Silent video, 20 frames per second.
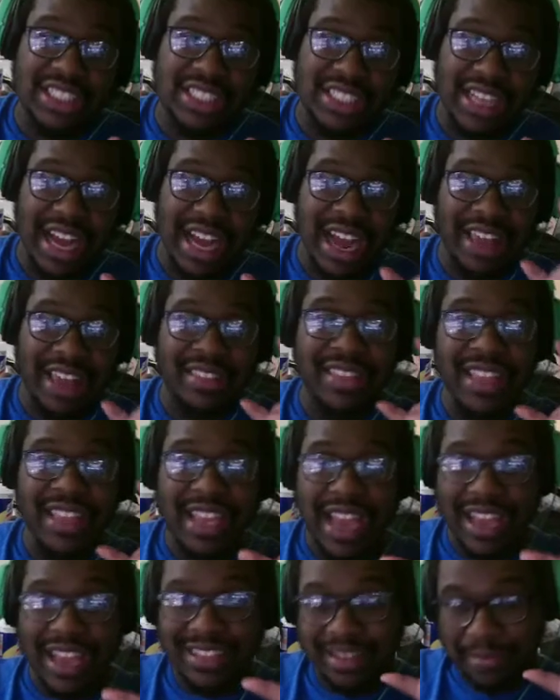I think
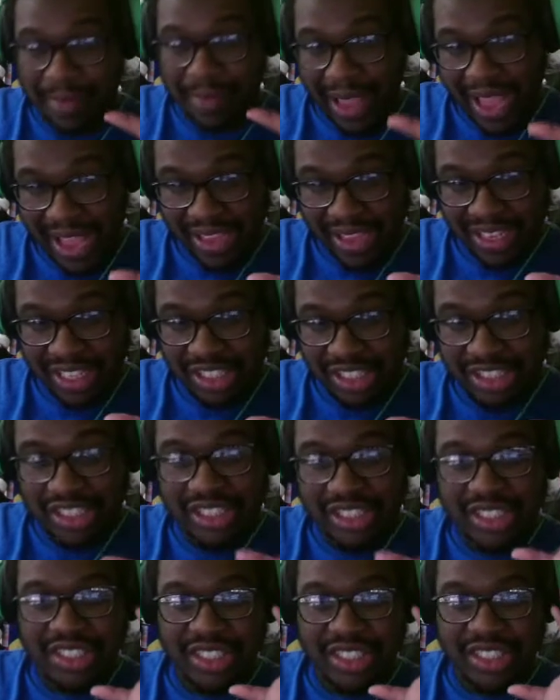as a package
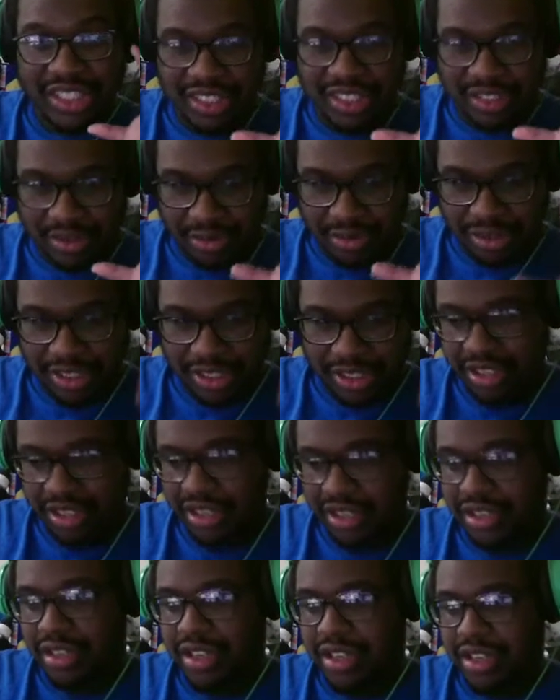she is really good.
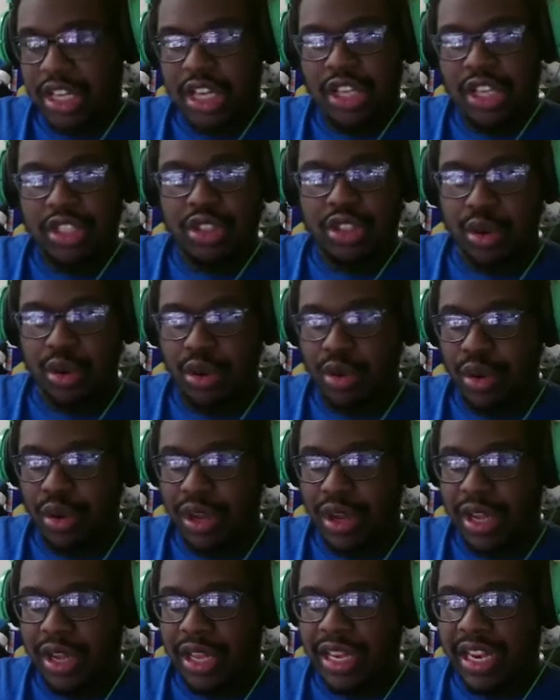So
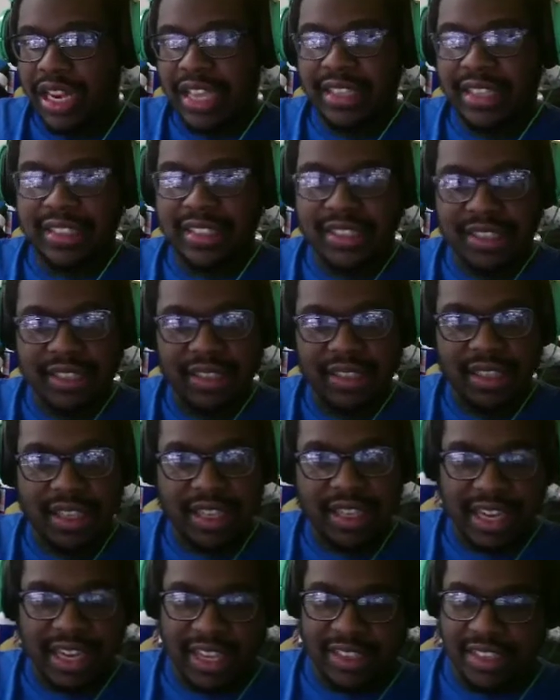next
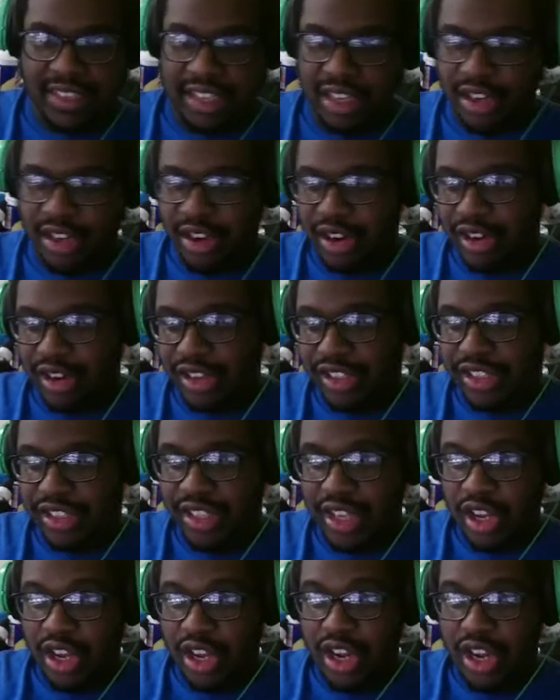set of cards,
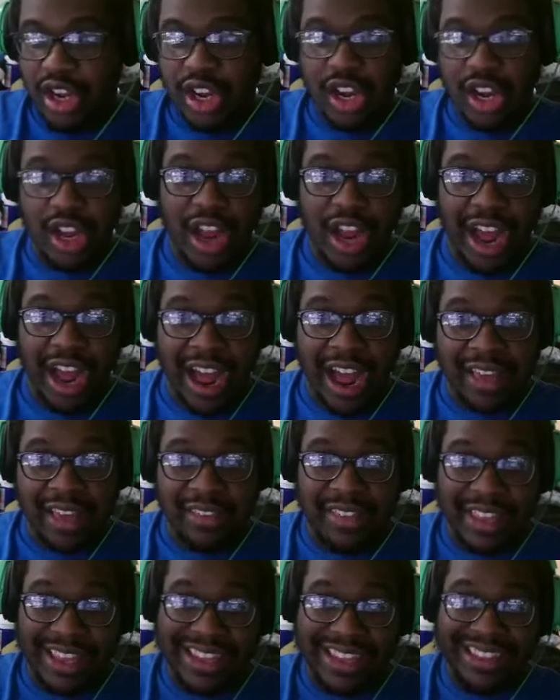I
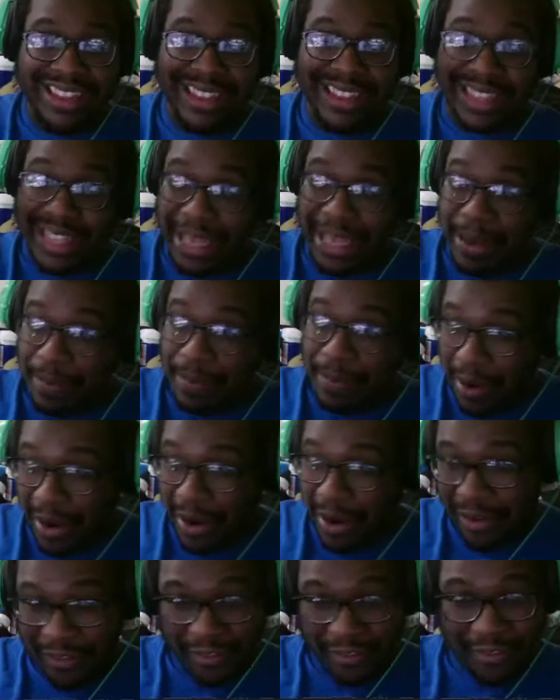think leap
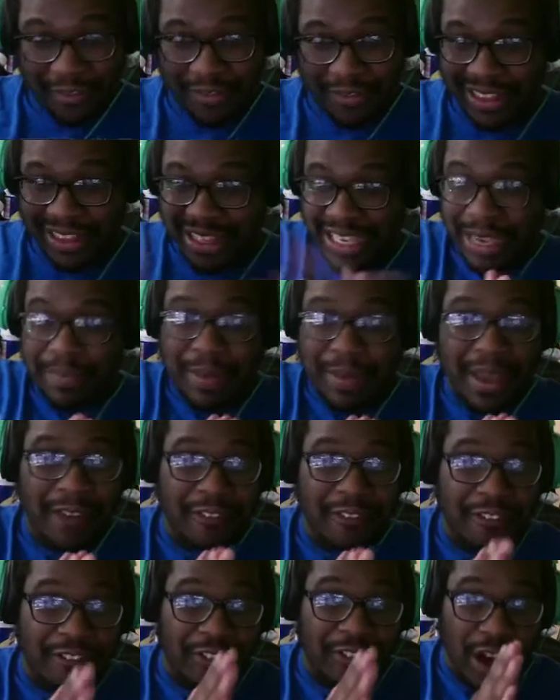
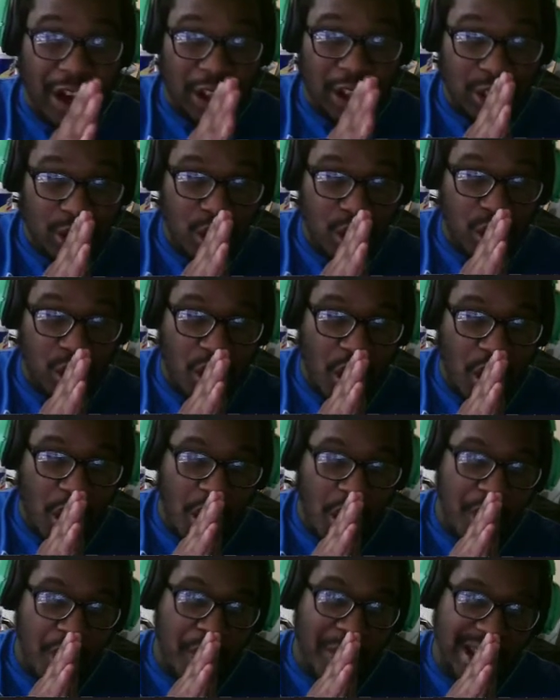and follow.
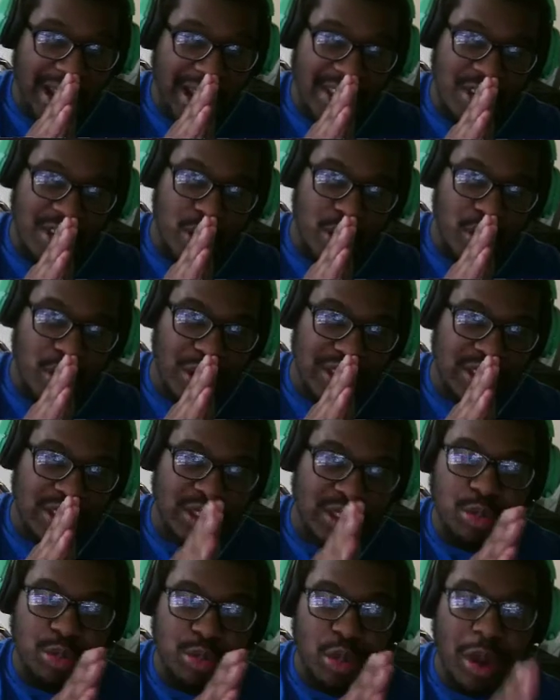Oh my, when
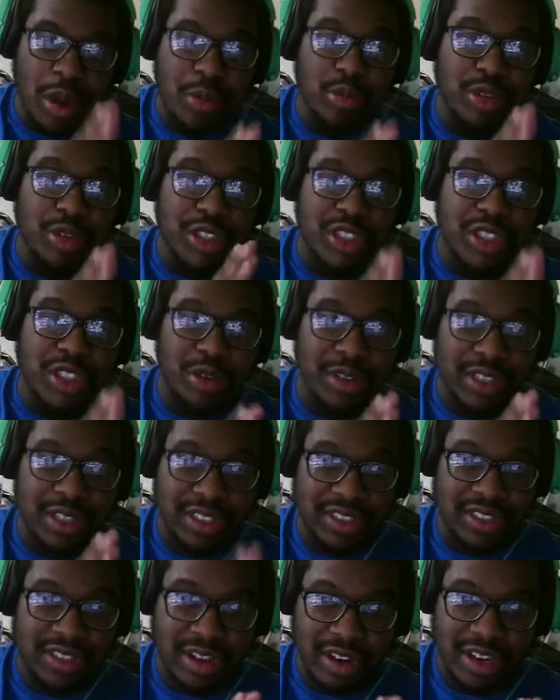Swim was showing
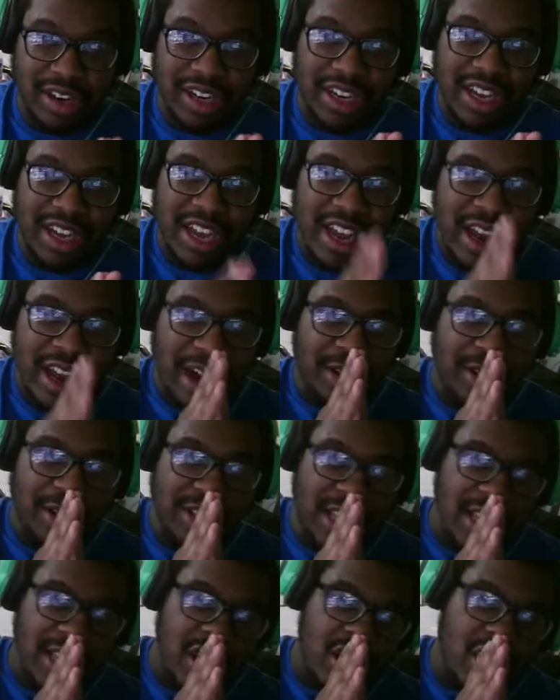this card, I was
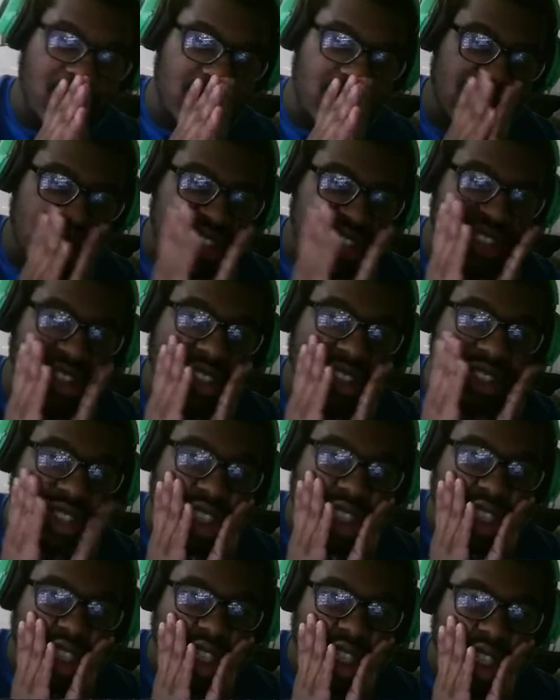like, yo, this.
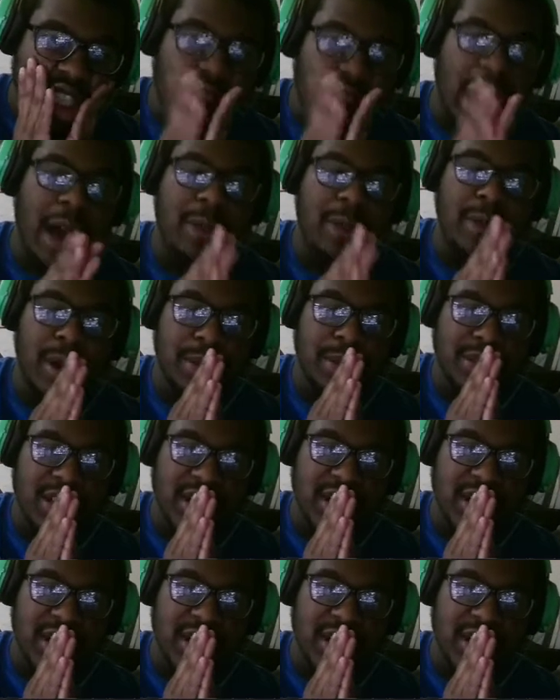Yeah, I'm sorry.